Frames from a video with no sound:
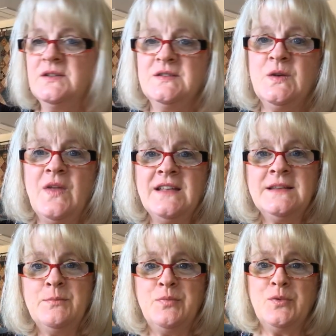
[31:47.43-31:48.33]
So that's
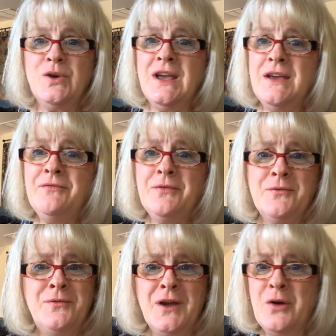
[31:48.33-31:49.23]
a brief,
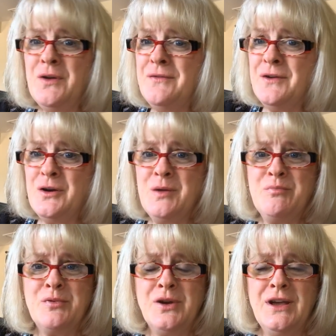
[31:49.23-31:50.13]
very, very
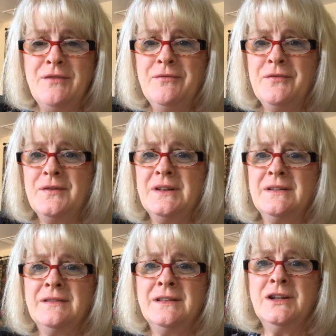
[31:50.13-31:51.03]
brief
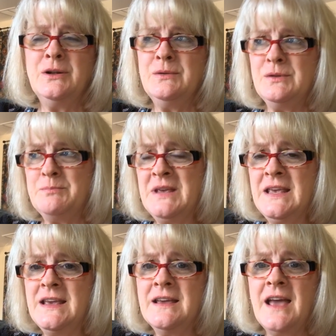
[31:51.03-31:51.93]
little
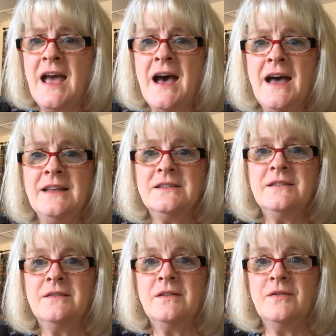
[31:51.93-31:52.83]
peek at
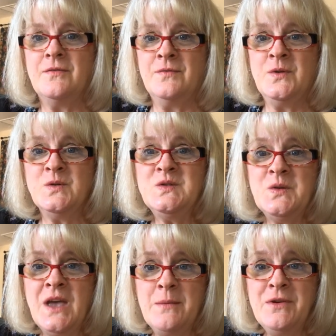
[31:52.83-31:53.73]
those
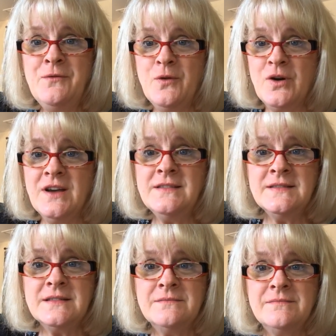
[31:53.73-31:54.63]
who came before
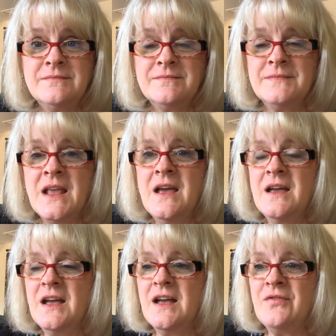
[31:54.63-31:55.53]
us,
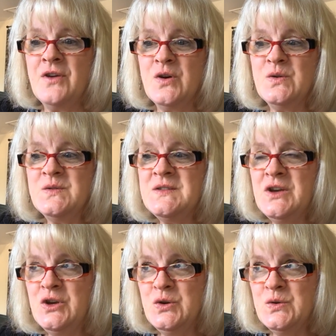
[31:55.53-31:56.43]
those
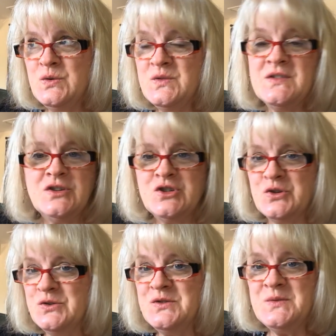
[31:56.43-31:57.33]
whose
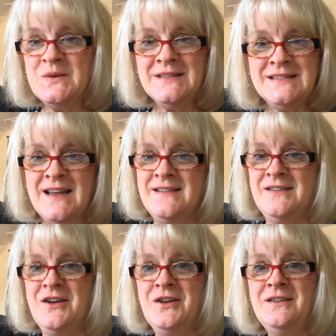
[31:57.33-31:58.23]
shoulders we stand
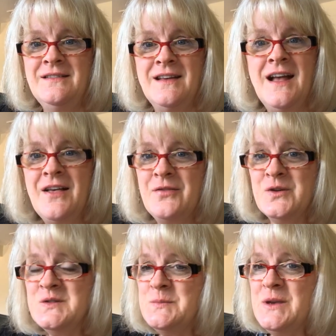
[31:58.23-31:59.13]
on,
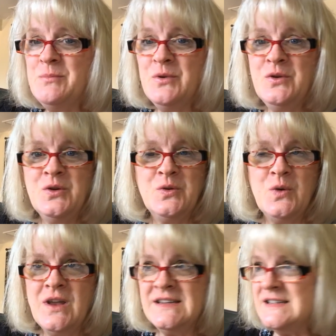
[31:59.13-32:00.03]
those people
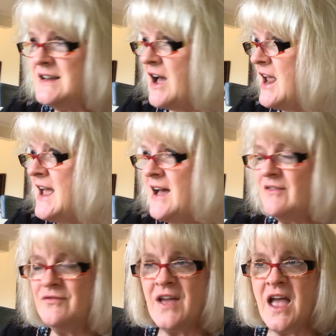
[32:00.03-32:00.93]
who did not
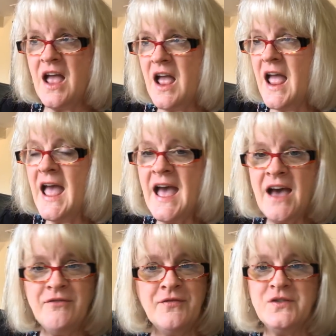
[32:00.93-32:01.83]
have
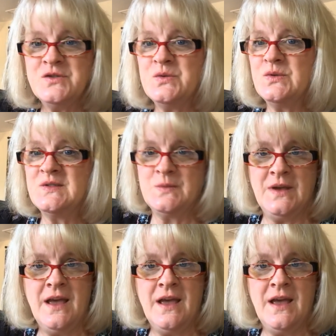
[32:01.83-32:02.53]
half the tools we